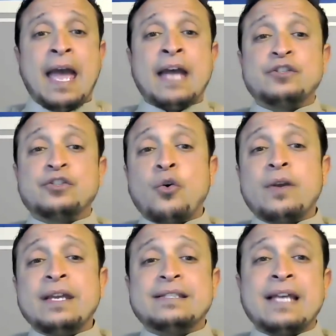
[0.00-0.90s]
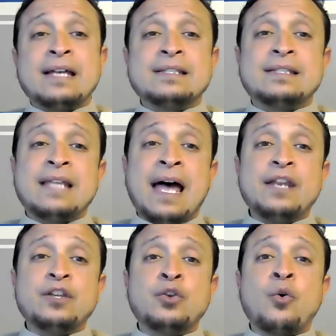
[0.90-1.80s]
And so he says
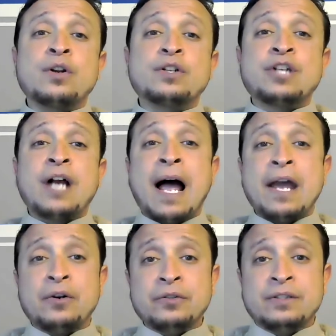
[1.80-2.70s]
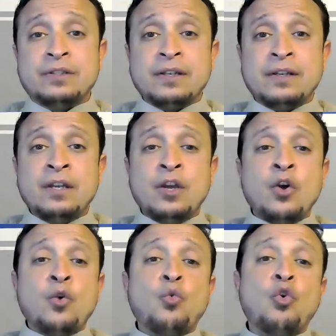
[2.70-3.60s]
that your child
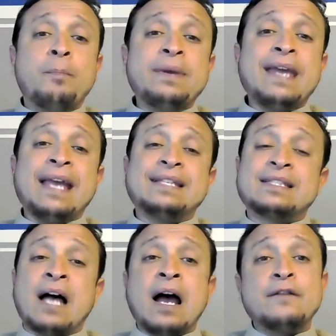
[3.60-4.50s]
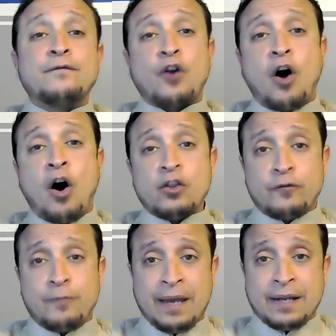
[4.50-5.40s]
will be a sign for all
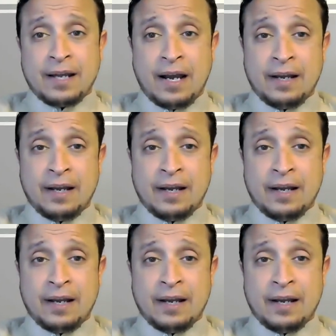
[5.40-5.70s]
of mankind.